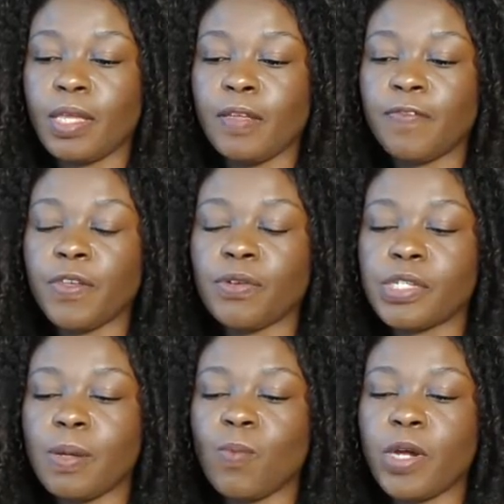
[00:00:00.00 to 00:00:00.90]
if
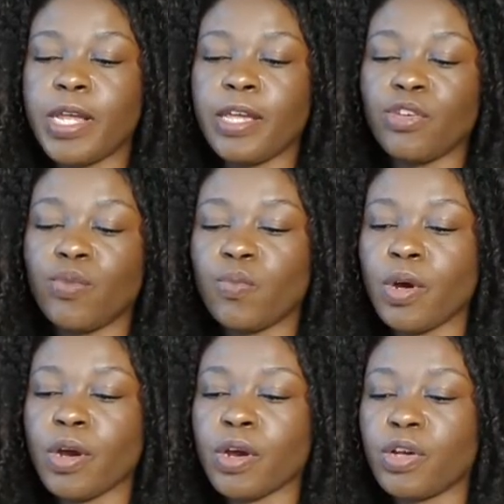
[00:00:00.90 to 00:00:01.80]
there's someone at your
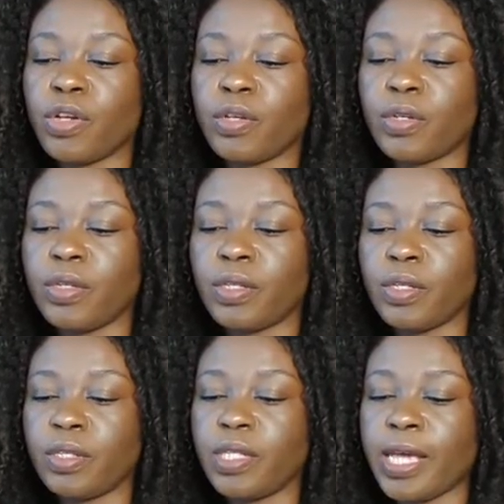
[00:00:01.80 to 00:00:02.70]
work
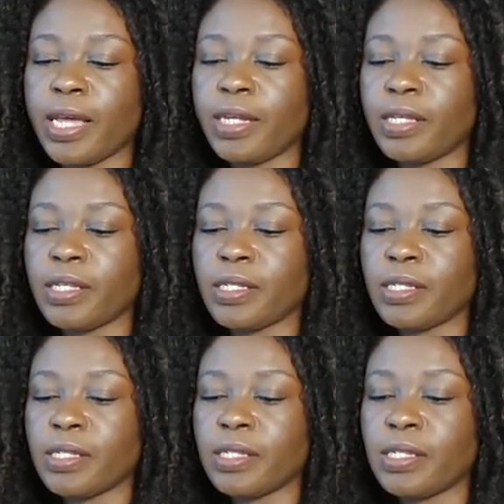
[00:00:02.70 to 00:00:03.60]
that
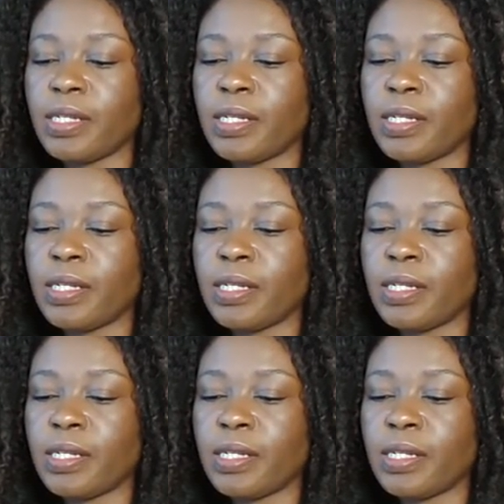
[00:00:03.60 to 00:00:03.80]
is